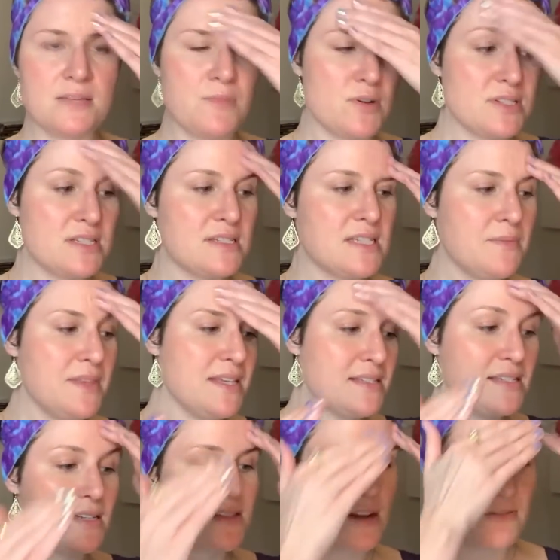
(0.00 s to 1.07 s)
See, some of
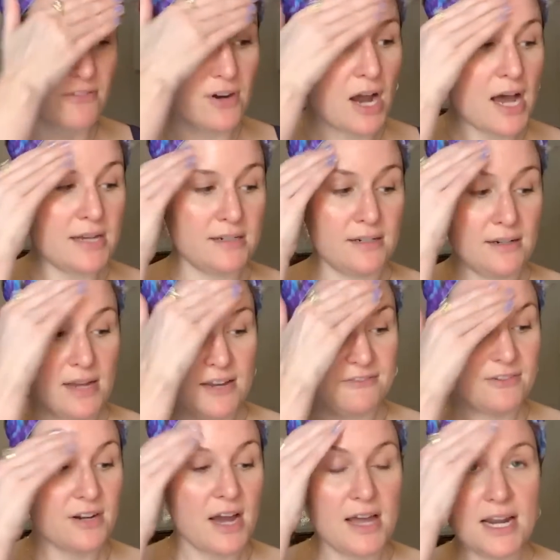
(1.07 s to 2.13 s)
these things are forgotten. I
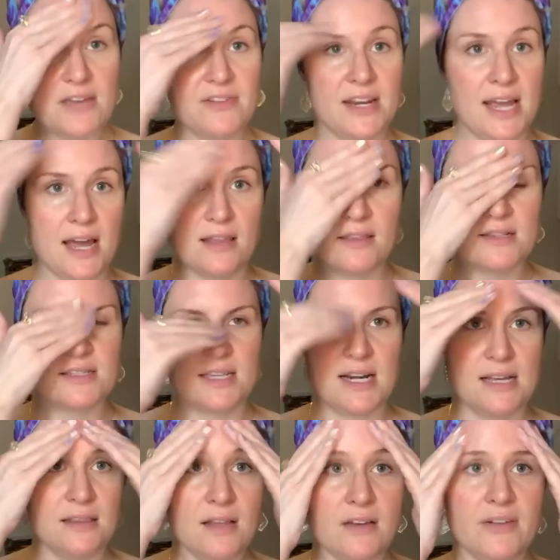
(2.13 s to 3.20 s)
forgot I even had this and
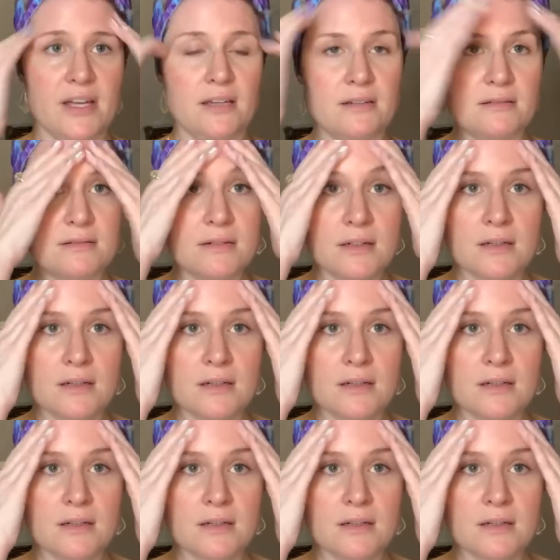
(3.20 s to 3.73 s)
I love it.